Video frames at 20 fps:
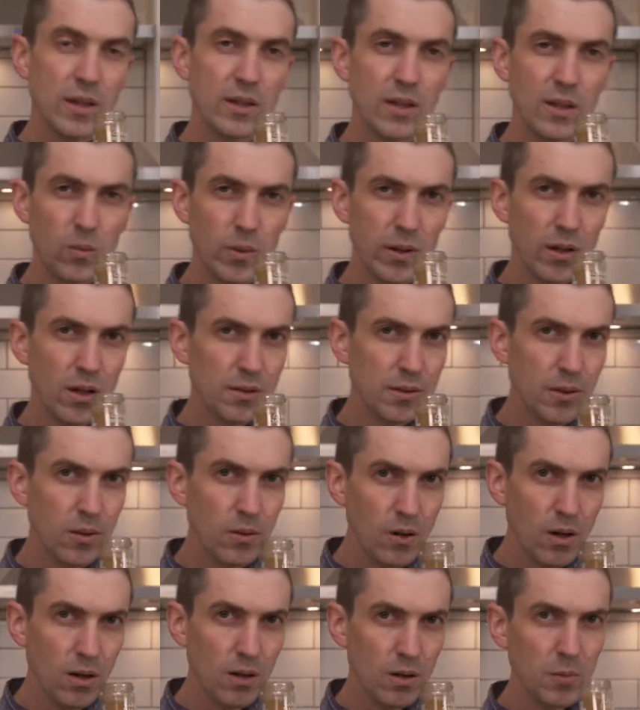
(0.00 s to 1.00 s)
I think we all know
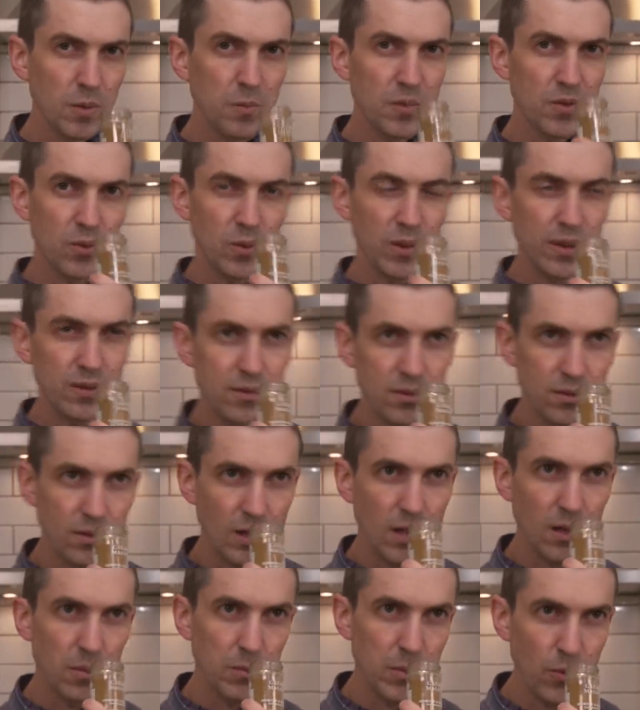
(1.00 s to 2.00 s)
cardamom swings
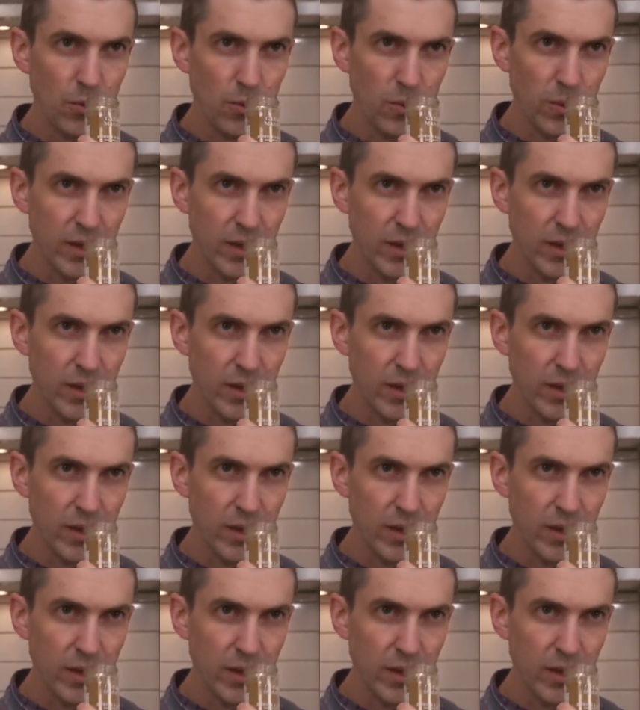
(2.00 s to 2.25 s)
kind of both